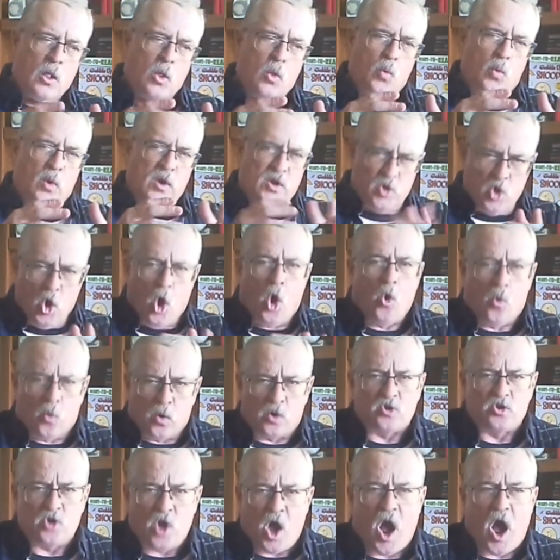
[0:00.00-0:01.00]
We know
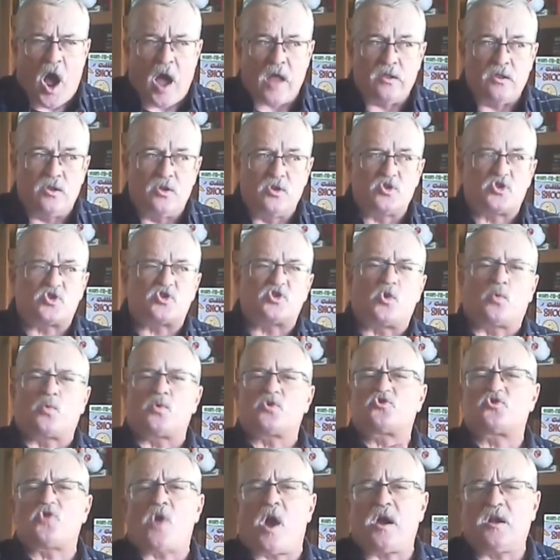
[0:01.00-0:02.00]
we're not, so
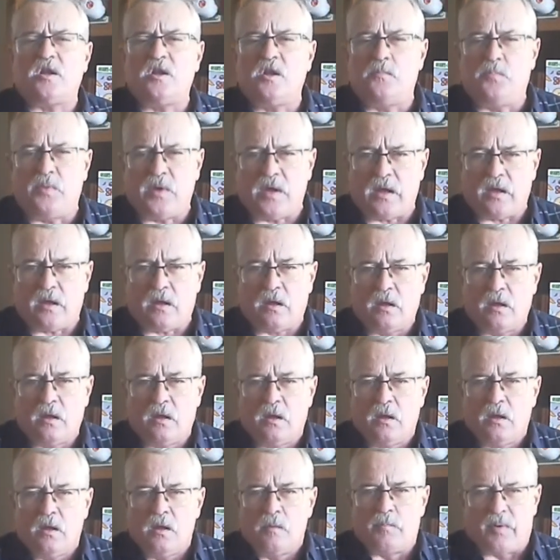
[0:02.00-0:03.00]
we're trying to be.
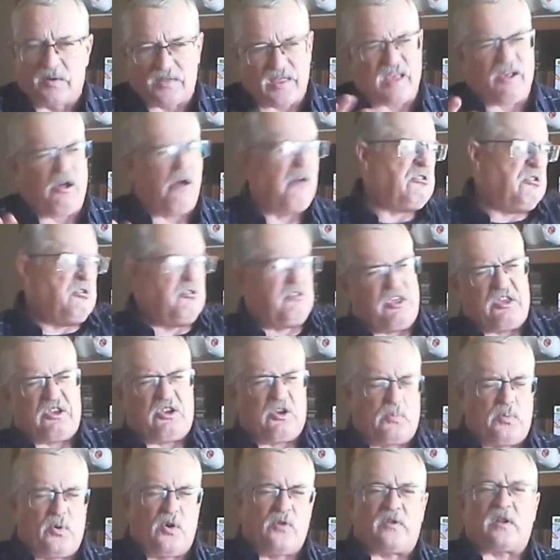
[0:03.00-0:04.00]
But they, you think
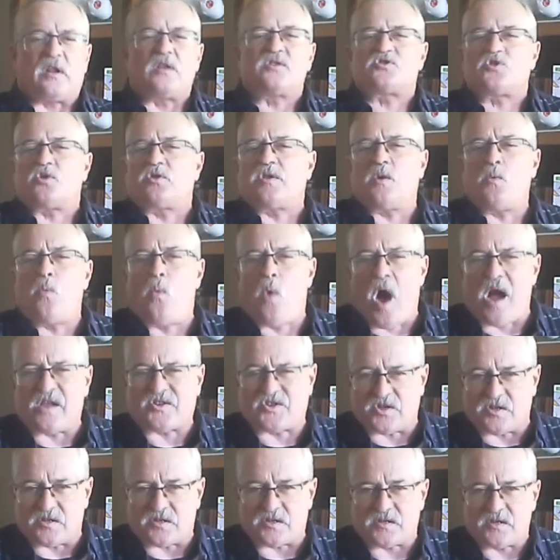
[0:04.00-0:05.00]
you're perfect, and so they
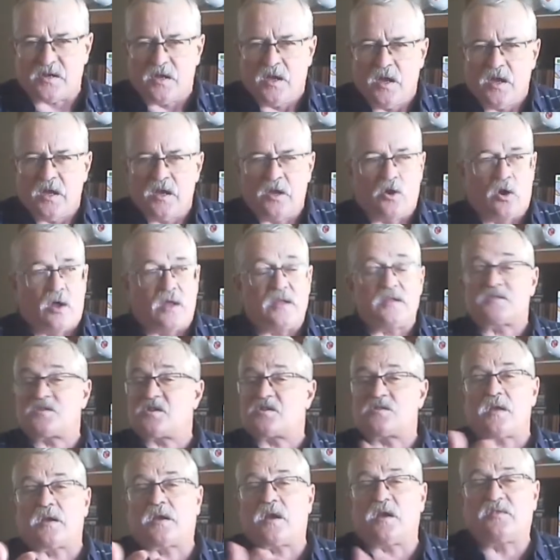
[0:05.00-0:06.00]
watch us. You know, and it's
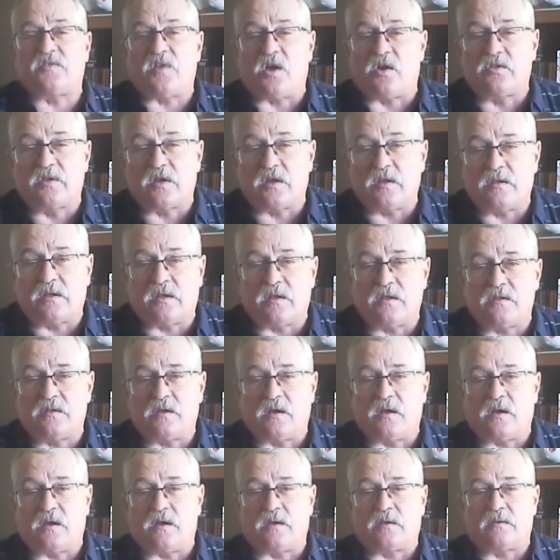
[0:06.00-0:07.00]
just like I tell
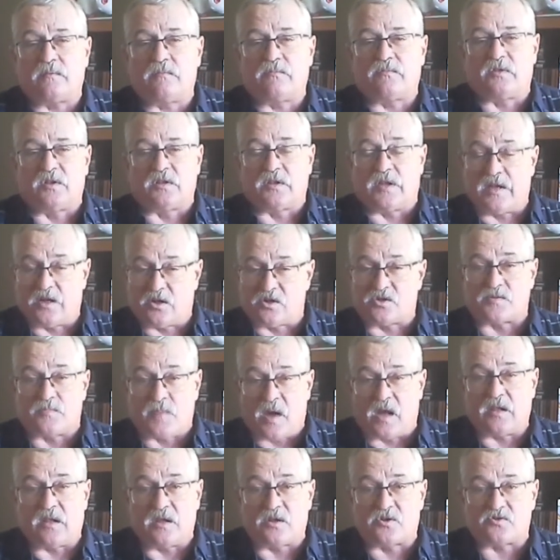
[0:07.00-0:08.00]
the leaders,
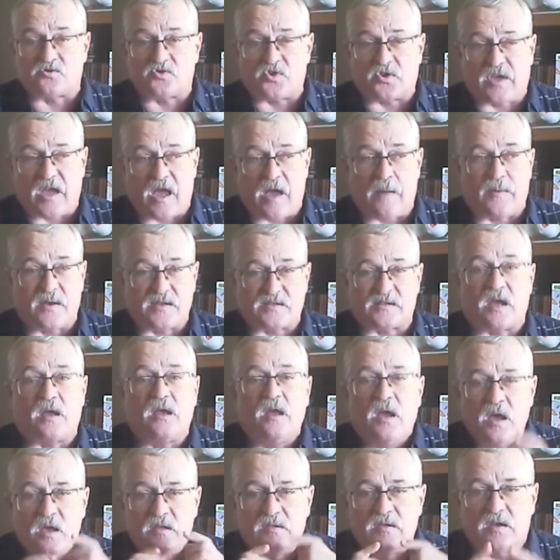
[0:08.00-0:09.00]
my leaders at camp, I
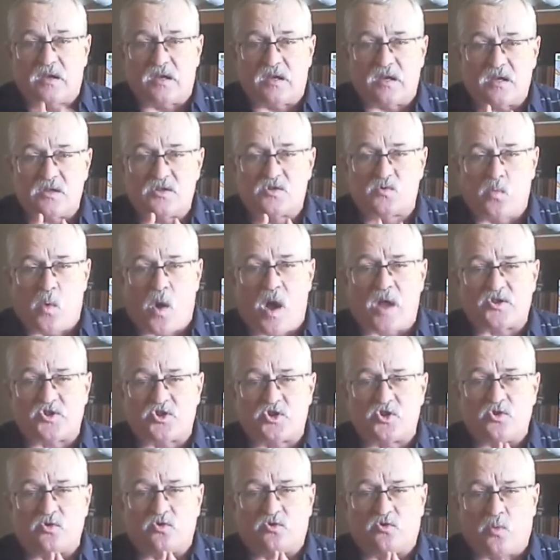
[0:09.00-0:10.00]
say, the kids
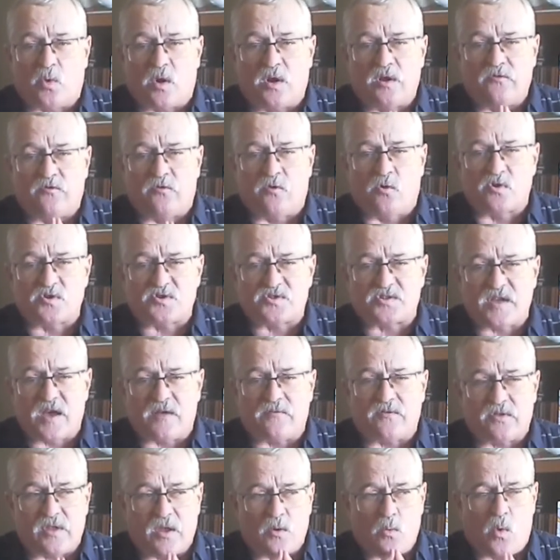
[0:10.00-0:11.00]
watch you
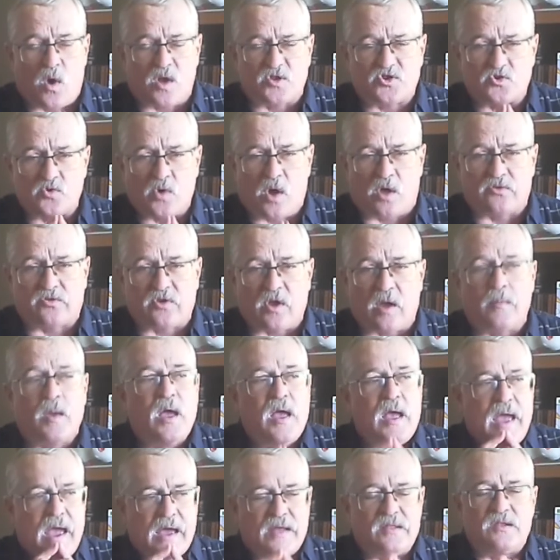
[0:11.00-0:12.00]
24/7. They watch you all the time.
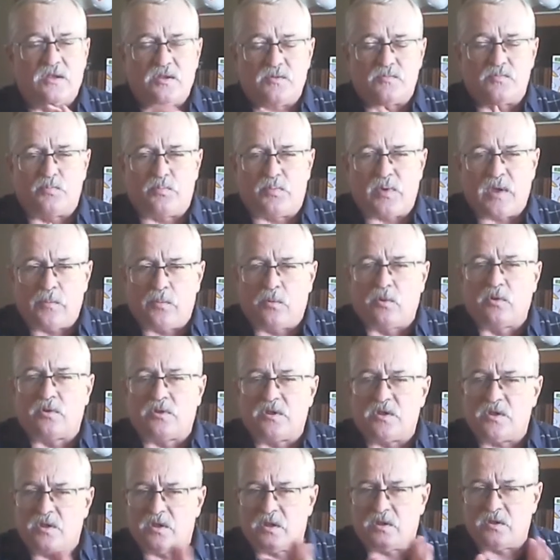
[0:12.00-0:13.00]
And the people,
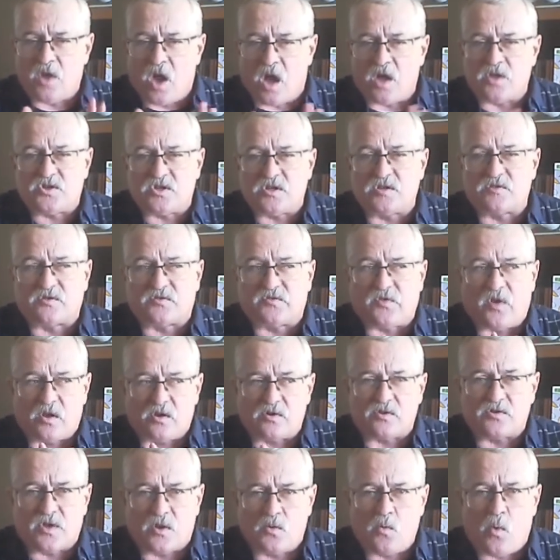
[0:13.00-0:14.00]
the non-Jesus
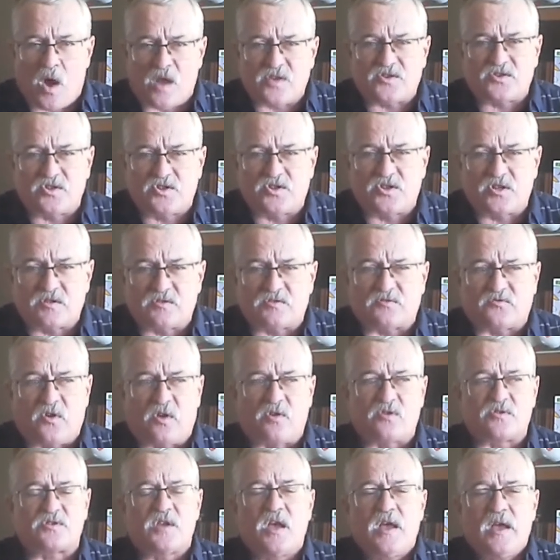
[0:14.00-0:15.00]
followers, they watch the Jesus
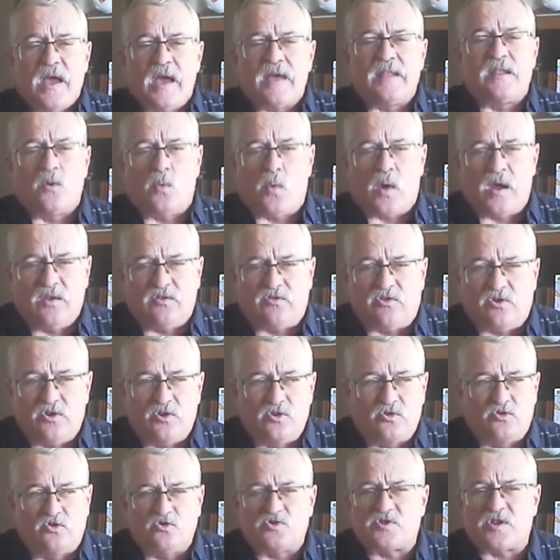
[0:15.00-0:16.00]
followers. And they wait till
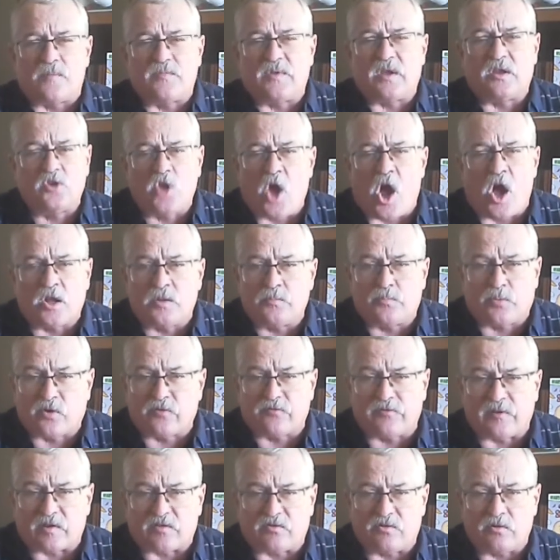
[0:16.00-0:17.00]
you do something
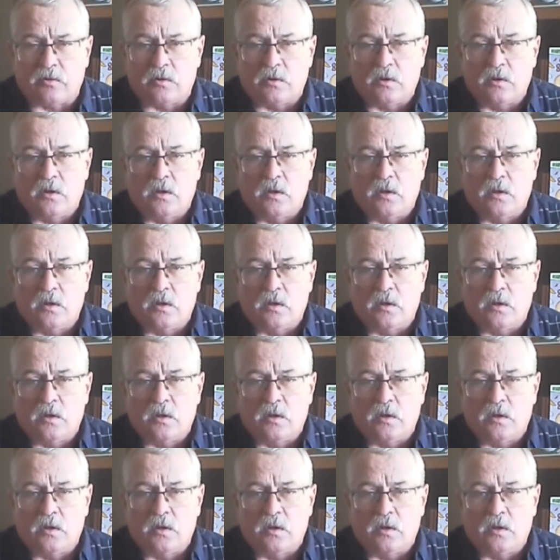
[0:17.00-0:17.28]
non-perfect.